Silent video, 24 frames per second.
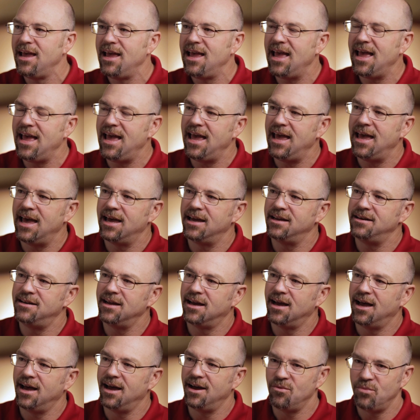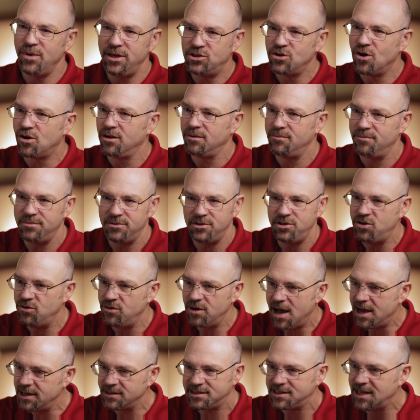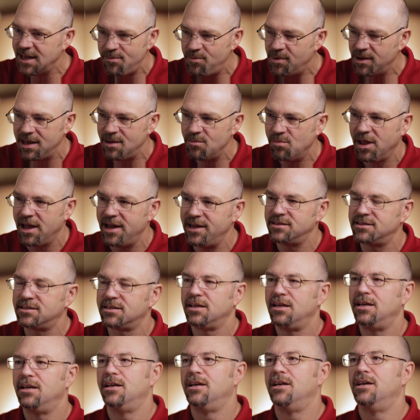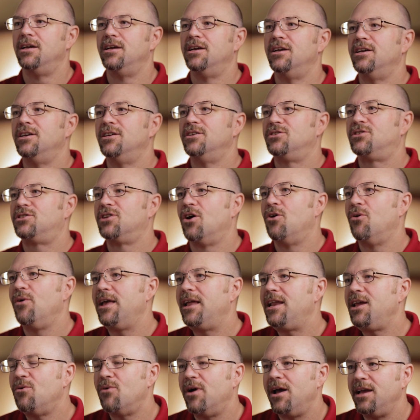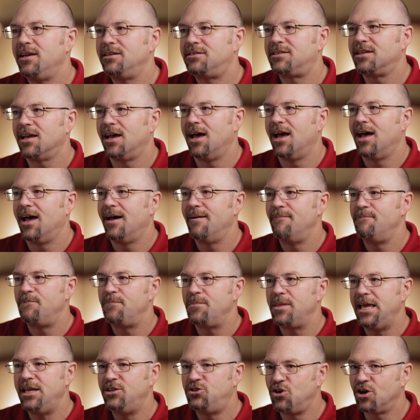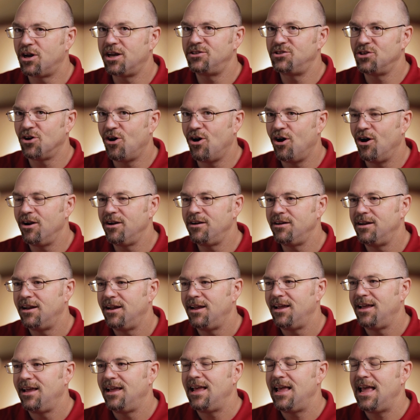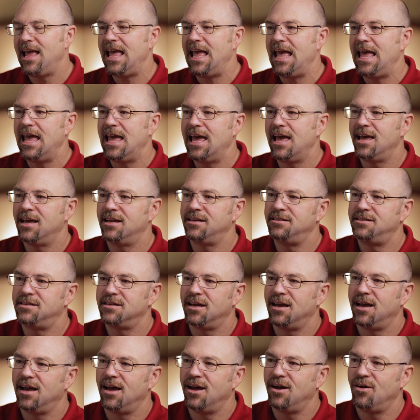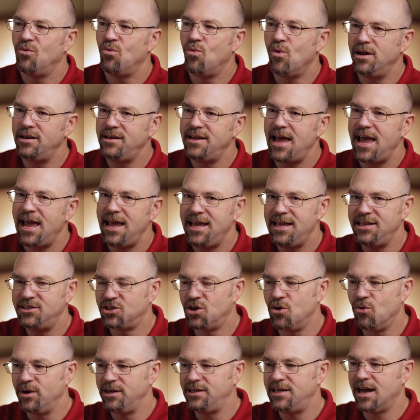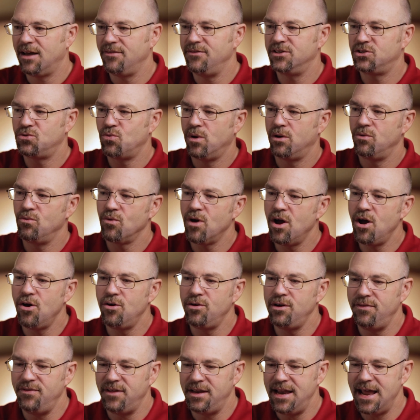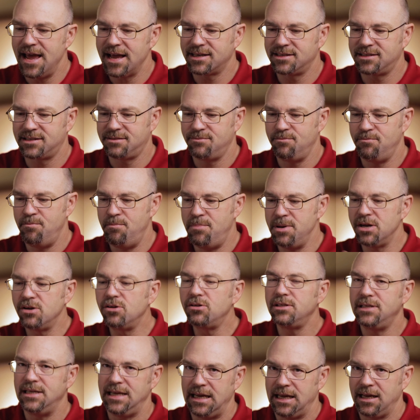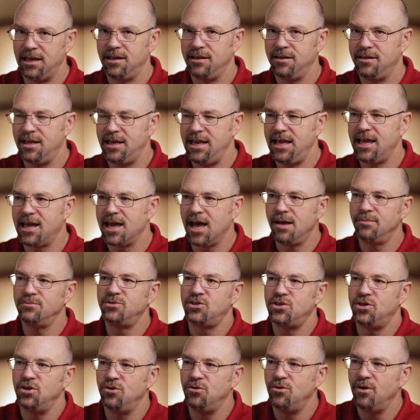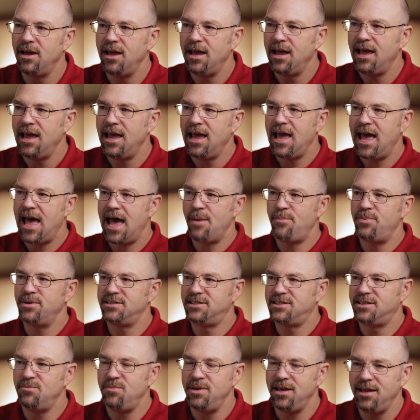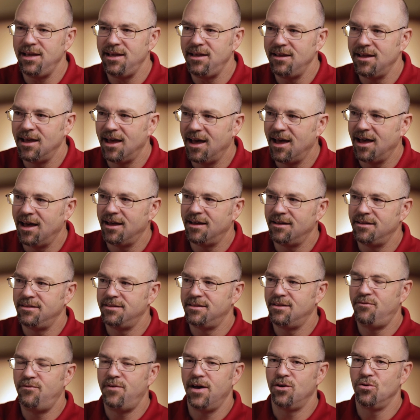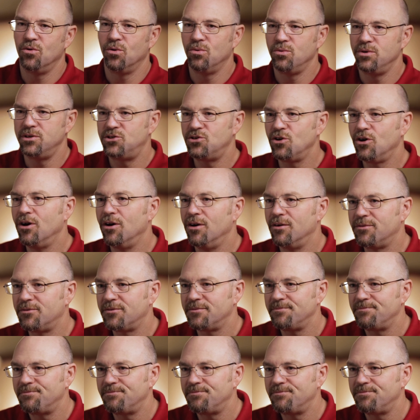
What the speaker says: And we told him, do not skip any place. So anyways, he took it to heart. And one day he's going down this one road and the next building that he comes to happens to be the Federal Reserve.